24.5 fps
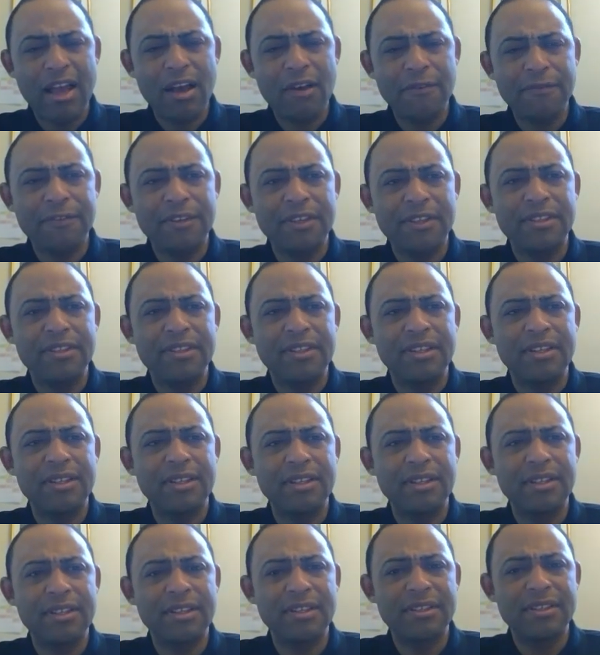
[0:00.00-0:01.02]
often
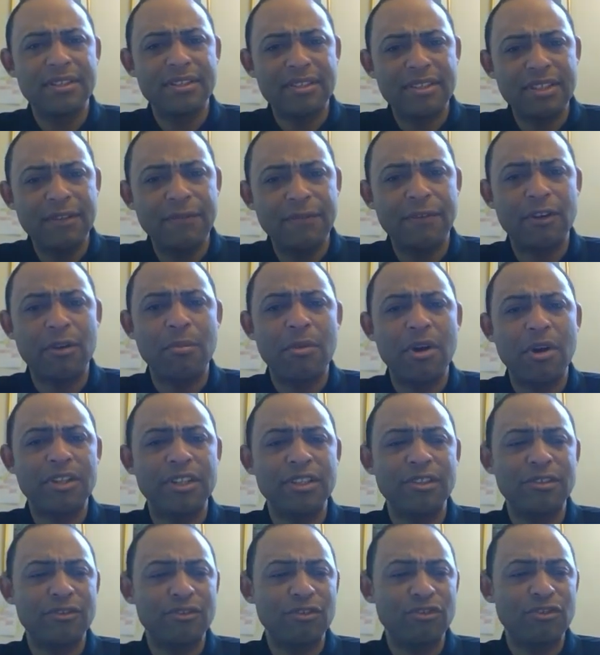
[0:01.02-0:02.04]
see Father
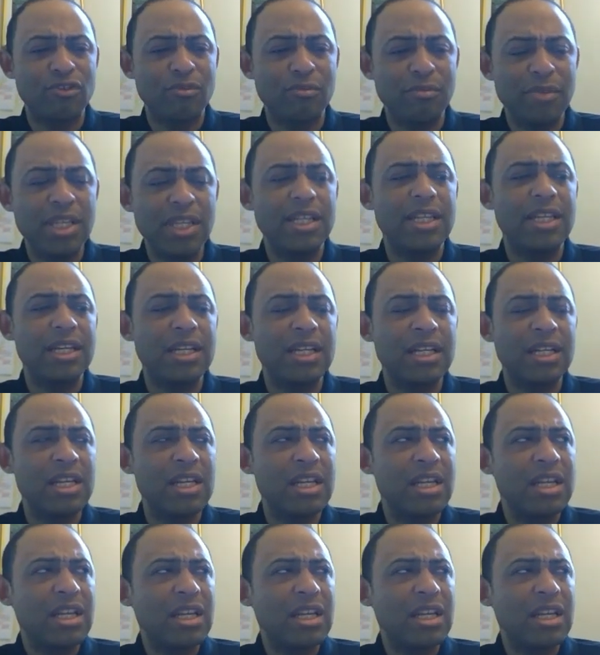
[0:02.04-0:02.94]
Martin on social media